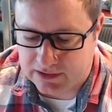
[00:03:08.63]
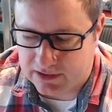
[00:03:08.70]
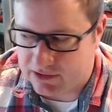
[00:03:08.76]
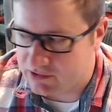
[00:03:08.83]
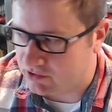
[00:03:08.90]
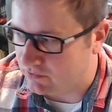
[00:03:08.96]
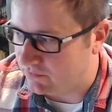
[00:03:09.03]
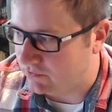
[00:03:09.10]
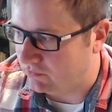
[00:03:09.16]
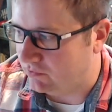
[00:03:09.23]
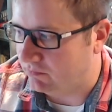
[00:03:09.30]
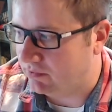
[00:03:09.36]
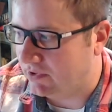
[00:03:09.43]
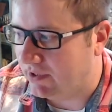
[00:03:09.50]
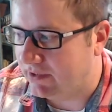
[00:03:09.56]
So if you're a
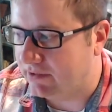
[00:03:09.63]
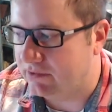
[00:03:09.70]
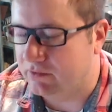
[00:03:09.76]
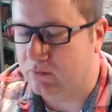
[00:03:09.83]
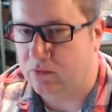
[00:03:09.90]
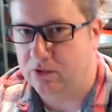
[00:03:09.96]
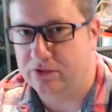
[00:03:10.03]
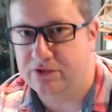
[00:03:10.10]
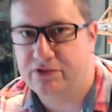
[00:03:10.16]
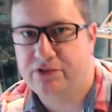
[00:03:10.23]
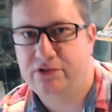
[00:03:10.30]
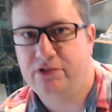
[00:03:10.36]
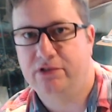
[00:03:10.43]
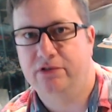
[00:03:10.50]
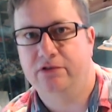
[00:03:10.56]
player that
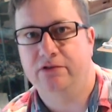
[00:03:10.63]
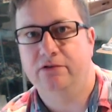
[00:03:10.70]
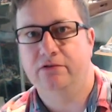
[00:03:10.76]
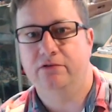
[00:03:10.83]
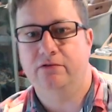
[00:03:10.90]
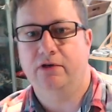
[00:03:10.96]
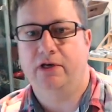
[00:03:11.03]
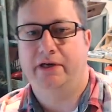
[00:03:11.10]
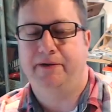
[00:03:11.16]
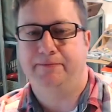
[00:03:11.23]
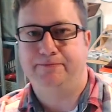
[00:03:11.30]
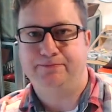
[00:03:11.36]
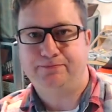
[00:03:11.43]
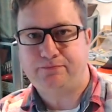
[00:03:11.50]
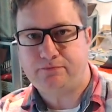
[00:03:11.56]
wants to
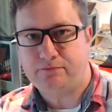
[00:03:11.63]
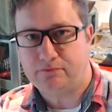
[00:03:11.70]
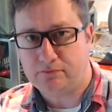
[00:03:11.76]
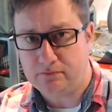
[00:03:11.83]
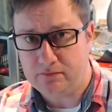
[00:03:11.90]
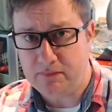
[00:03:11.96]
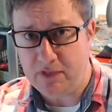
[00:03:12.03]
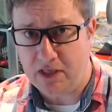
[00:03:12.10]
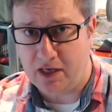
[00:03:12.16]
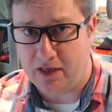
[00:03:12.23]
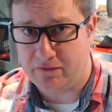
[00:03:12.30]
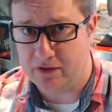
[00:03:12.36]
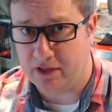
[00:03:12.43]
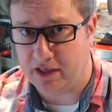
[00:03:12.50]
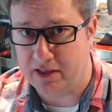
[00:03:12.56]
have
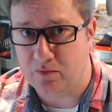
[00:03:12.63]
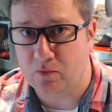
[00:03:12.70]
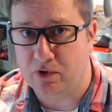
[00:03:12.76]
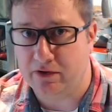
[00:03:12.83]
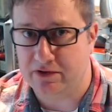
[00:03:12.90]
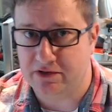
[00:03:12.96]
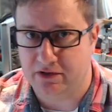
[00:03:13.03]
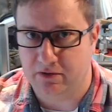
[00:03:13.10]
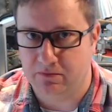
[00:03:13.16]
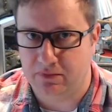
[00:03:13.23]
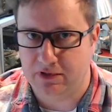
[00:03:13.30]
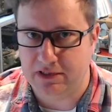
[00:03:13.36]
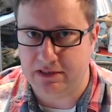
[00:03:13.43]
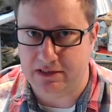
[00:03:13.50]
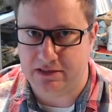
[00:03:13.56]
a game where it's a
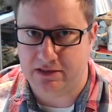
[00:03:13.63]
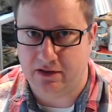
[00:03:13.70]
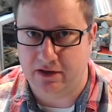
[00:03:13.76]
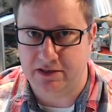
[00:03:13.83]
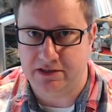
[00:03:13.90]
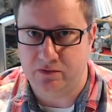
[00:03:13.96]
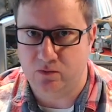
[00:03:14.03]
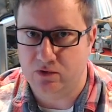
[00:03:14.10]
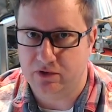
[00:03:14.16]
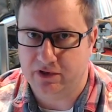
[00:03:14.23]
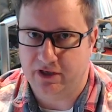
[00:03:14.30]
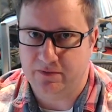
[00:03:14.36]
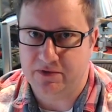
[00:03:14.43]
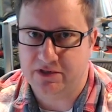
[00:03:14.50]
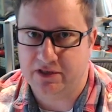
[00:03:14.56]
completely tidy
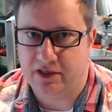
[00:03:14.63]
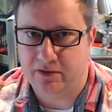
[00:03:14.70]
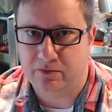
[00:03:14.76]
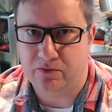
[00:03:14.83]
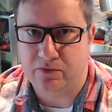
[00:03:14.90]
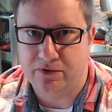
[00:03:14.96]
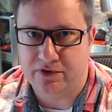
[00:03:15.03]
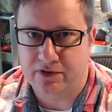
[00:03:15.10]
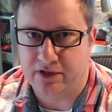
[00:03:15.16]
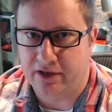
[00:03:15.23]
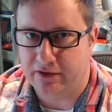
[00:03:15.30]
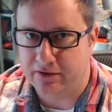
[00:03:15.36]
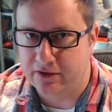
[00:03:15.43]
Wargames table with no